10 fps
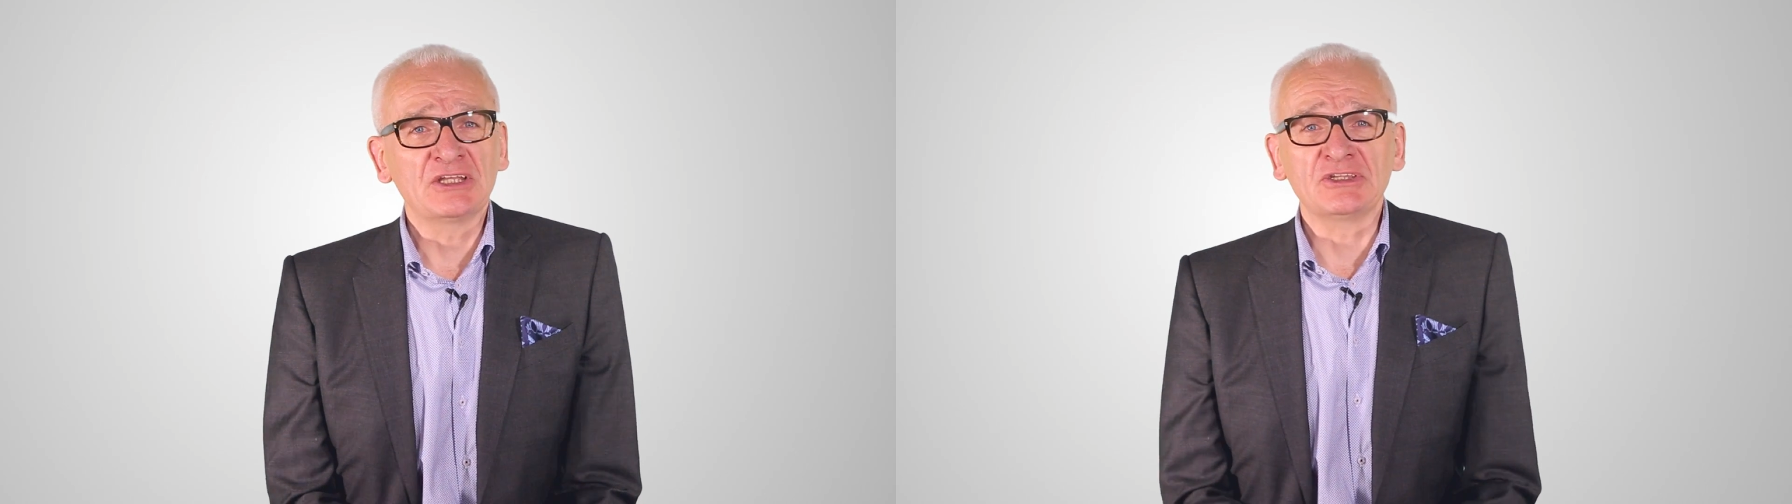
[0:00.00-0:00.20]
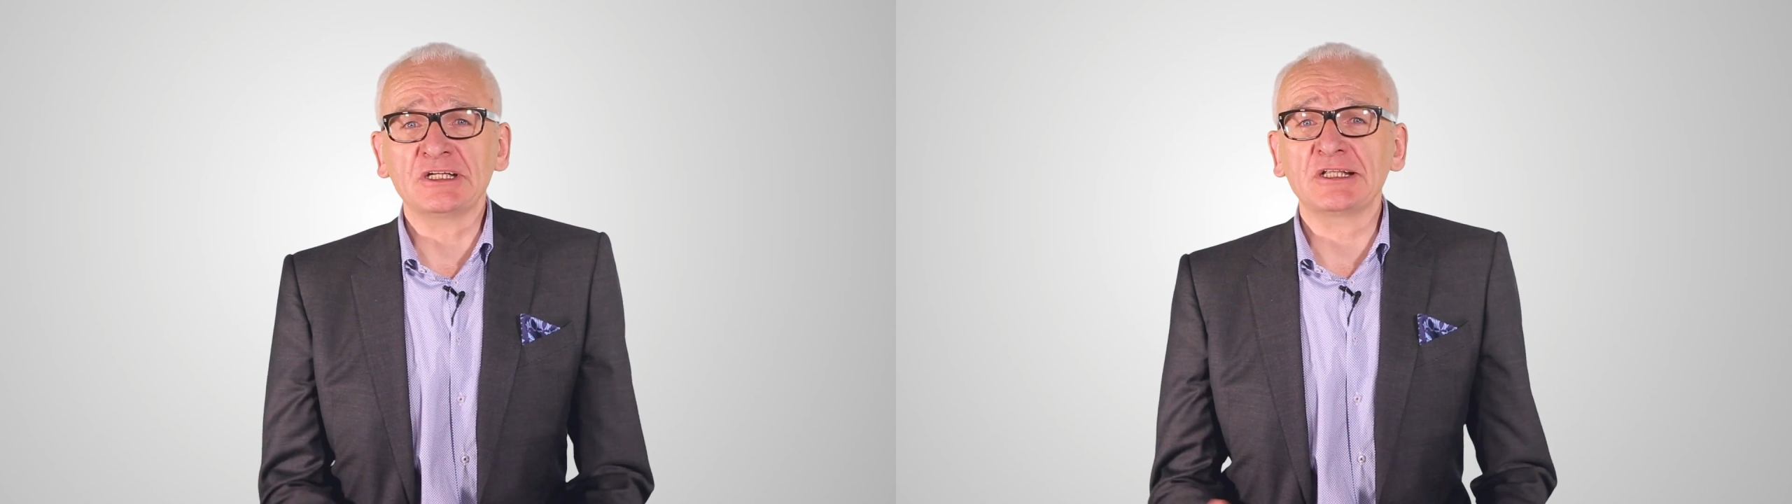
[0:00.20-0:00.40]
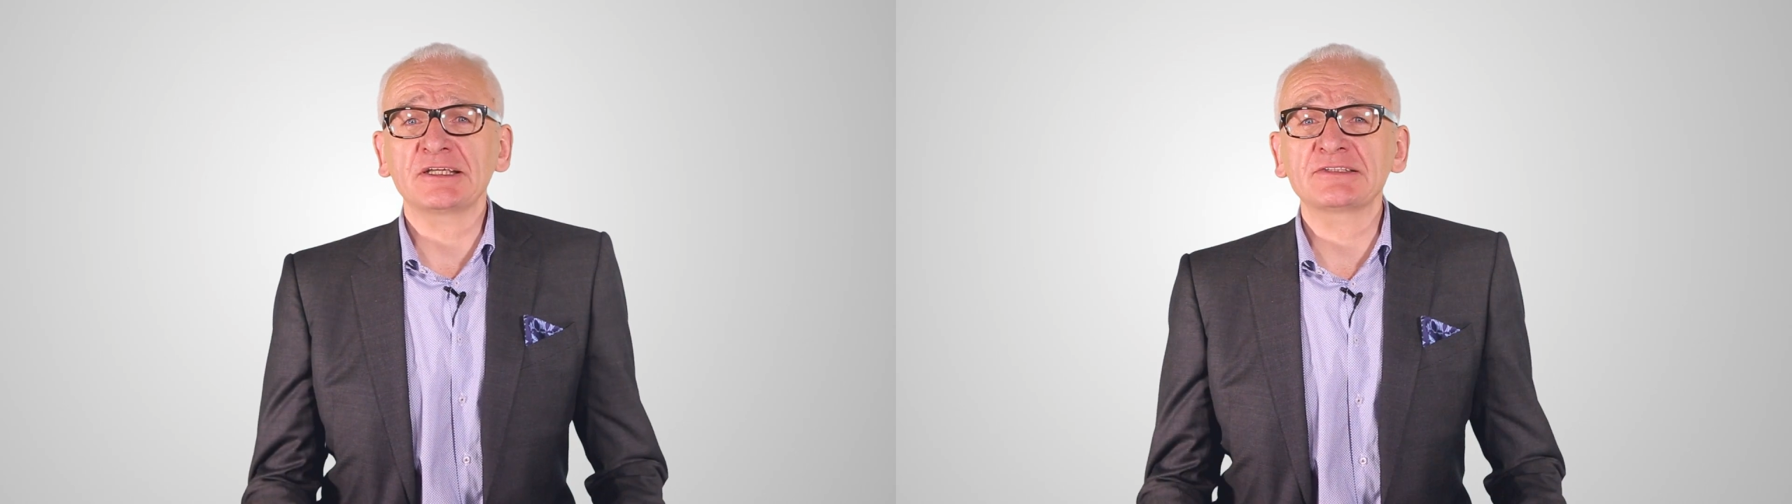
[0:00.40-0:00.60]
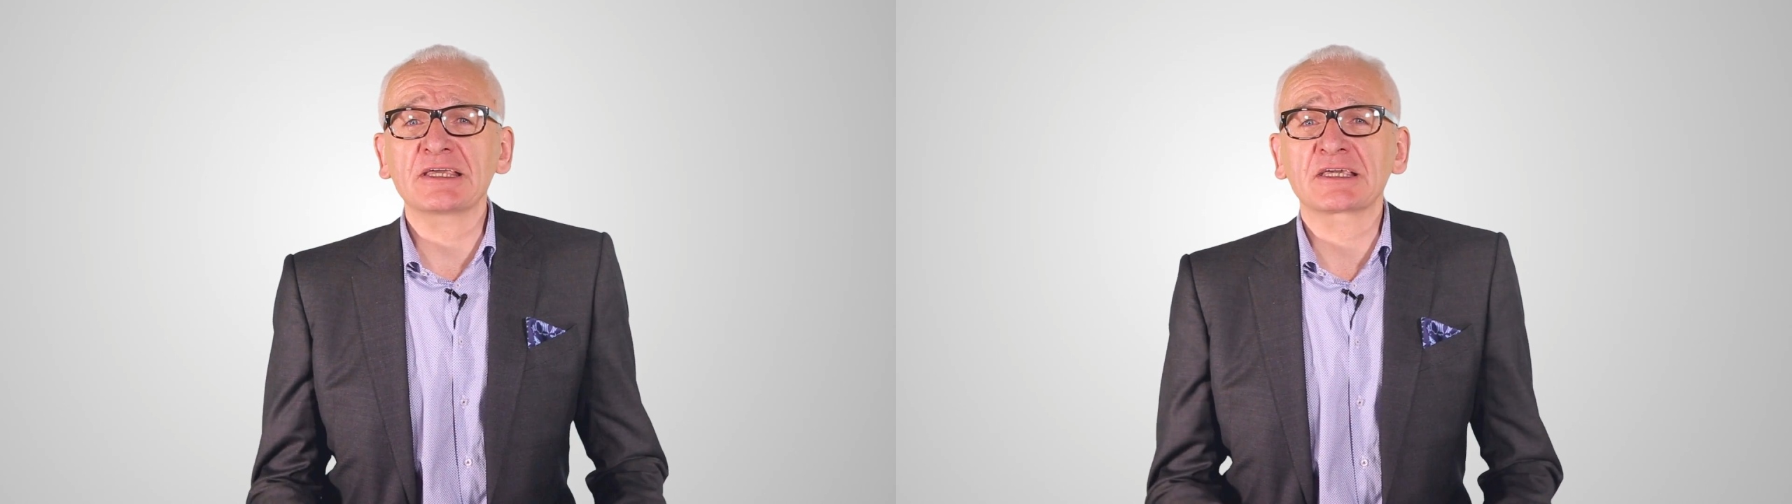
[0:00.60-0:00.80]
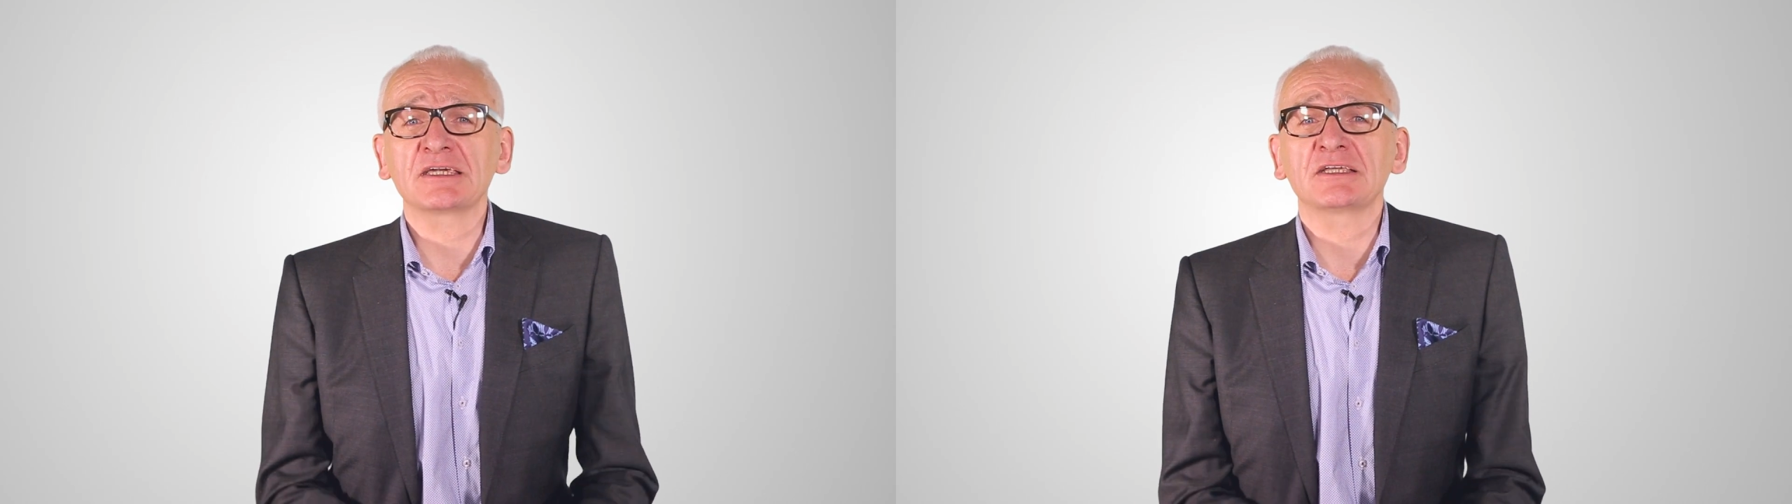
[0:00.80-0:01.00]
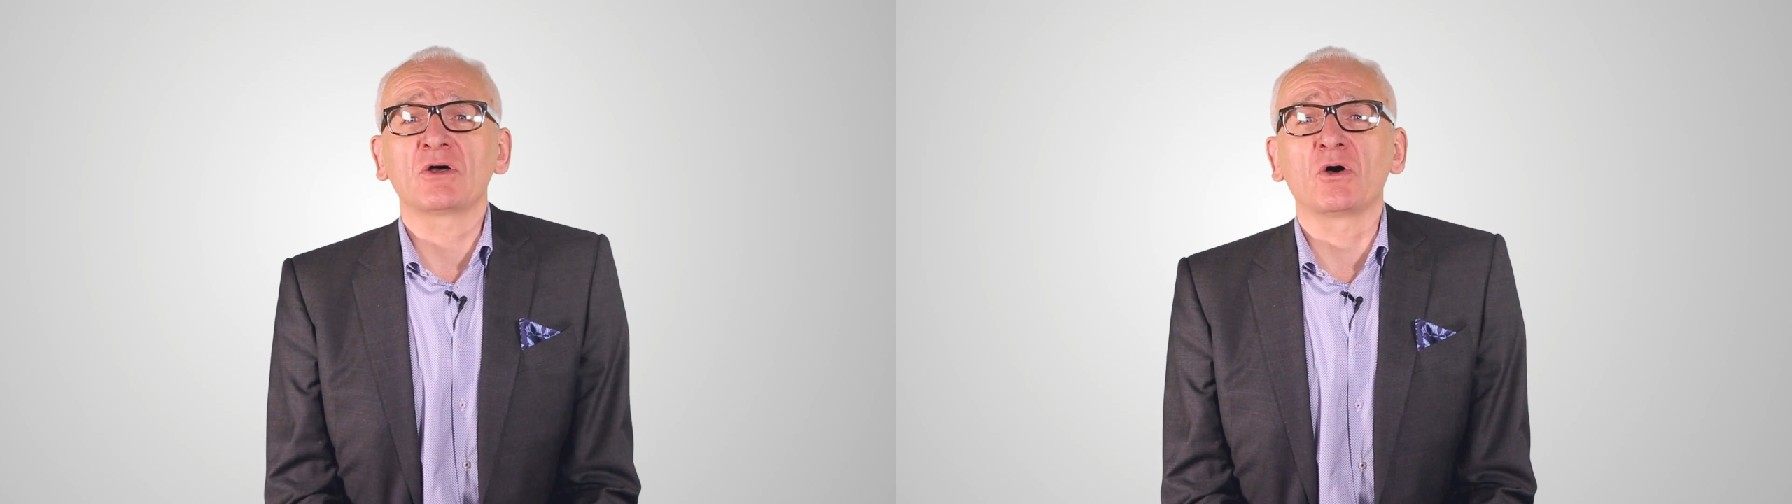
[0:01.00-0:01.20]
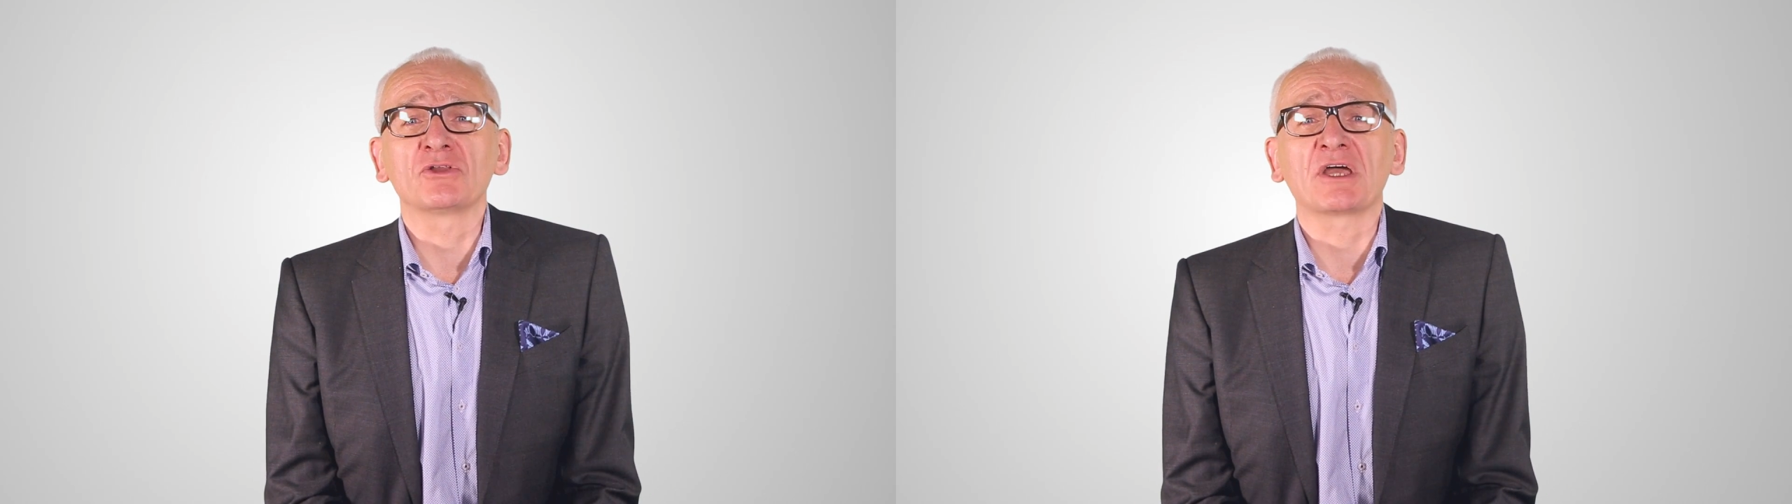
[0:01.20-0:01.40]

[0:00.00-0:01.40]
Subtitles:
Nearly a decade on,